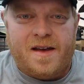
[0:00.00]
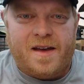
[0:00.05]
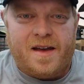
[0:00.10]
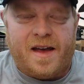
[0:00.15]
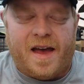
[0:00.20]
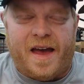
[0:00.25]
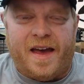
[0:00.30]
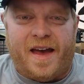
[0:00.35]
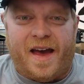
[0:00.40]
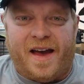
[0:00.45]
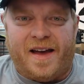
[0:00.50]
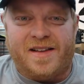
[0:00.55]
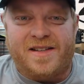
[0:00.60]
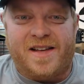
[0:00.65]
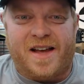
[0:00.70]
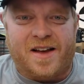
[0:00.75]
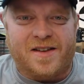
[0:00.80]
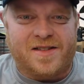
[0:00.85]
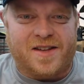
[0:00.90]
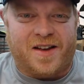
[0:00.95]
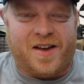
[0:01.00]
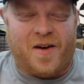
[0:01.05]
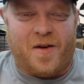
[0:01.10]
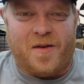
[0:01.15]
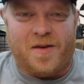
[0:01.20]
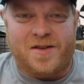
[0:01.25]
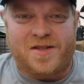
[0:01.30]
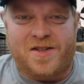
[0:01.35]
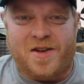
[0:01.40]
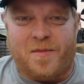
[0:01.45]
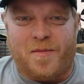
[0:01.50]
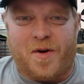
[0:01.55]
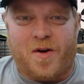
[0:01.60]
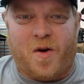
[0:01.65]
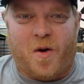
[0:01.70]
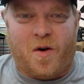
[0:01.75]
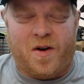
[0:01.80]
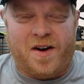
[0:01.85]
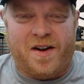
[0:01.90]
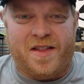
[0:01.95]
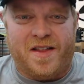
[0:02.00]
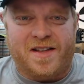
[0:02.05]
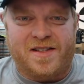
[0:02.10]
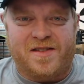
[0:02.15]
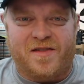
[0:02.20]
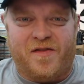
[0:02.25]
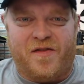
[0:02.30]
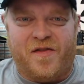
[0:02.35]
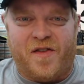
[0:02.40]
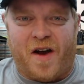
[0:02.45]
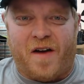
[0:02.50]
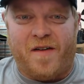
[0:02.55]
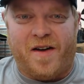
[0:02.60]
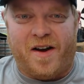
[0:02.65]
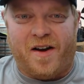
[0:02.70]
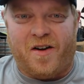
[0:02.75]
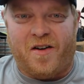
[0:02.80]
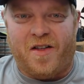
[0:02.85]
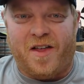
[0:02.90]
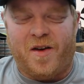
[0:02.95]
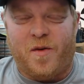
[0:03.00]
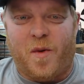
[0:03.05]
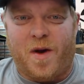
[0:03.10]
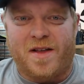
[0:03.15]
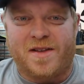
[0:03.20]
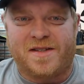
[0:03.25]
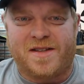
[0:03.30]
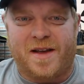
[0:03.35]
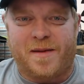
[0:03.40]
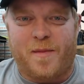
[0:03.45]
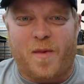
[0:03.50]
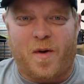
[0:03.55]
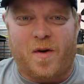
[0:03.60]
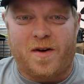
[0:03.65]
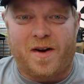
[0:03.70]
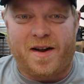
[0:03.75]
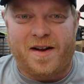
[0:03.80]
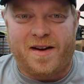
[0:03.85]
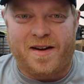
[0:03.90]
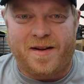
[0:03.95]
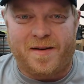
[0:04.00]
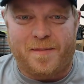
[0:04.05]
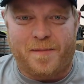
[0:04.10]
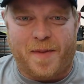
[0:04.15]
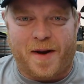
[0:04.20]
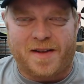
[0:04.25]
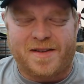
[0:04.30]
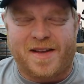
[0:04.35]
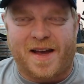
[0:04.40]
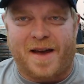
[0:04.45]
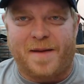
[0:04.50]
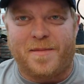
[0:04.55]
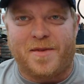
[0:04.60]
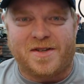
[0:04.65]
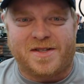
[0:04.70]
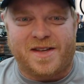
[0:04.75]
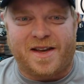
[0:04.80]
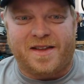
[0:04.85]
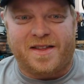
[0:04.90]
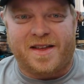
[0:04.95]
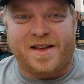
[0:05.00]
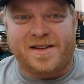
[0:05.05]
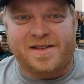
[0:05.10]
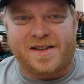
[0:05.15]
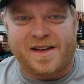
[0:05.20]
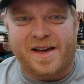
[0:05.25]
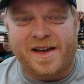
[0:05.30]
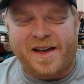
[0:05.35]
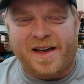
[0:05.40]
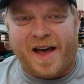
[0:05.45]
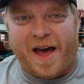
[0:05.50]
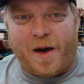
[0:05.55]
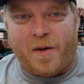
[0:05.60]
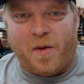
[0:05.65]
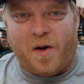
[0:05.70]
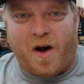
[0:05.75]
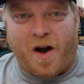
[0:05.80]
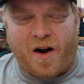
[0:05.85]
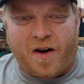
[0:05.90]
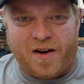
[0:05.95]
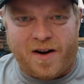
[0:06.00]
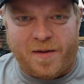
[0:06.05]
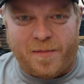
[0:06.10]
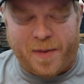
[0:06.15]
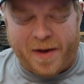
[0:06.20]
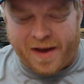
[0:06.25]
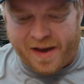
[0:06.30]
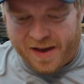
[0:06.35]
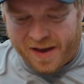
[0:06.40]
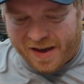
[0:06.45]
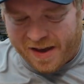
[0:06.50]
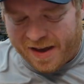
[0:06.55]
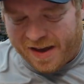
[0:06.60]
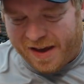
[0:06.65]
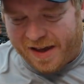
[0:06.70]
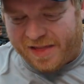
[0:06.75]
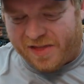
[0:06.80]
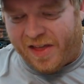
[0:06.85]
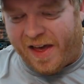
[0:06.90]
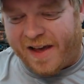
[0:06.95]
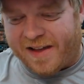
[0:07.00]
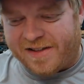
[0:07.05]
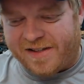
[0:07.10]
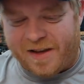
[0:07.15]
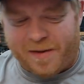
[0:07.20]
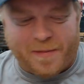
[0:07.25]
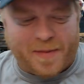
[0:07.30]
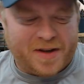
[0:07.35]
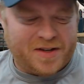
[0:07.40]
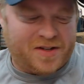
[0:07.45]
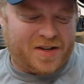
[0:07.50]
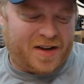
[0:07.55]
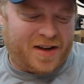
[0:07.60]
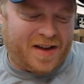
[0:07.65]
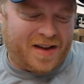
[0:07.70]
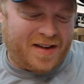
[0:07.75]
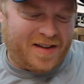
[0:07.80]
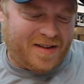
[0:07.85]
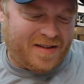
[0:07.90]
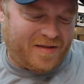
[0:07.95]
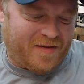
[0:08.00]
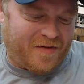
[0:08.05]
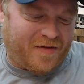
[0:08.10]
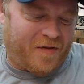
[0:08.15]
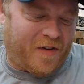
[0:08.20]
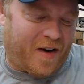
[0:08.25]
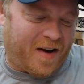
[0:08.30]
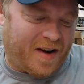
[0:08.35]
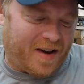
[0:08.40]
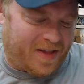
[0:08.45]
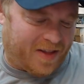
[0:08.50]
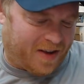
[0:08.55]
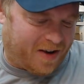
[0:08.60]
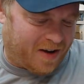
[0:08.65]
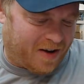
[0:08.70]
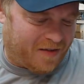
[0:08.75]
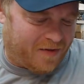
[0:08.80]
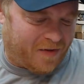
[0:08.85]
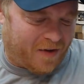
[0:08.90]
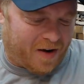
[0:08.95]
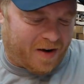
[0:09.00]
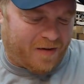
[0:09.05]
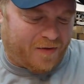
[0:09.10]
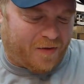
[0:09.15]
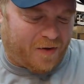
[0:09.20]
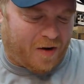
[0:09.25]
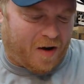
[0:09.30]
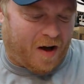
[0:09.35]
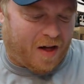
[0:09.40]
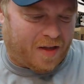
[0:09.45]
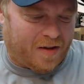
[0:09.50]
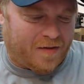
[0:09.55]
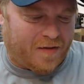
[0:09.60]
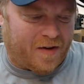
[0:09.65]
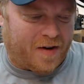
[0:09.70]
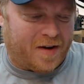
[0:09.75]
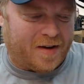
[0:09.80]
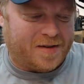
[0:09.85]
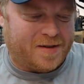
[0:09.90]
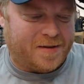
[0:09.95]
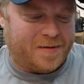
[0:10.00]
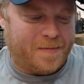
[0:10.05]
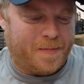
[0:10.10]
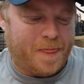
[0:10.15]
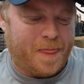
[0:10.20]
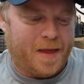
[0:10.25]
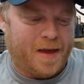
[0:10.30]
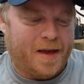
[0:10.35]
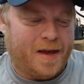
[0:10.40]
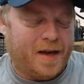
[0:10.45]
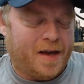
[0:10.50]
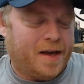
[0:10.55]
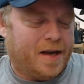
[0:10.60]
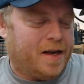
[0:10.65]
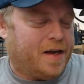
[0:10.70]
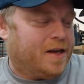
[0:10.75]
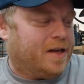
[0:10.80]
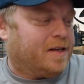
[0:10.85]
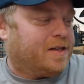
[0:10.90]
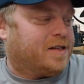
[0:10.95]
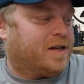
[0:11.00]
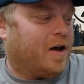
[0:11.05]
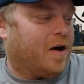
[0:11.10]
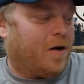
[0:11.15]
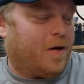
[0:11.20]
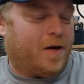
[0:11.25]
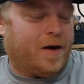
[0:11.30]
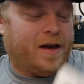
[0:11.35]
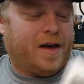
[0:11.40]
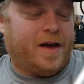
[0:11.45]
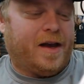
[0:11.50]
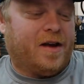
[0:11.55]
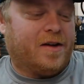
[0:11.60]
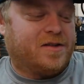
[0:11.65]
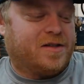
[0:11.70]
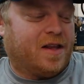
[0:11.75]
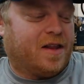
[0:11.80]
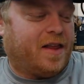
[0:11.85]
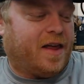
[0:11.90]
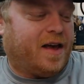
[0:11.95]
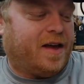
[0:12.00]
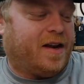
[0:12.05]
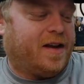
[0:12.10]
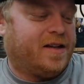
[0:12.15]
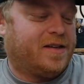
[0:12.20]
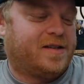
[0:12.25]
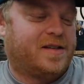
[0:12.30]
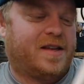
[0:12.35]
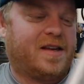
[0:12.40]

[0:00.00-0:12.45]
Hey guys, how's it going? So I'm recording this very early Wednesday morning, and by the time you see this, I will already be in Lansing, Michigan, fighting the good fight for all of us. So here's the latest.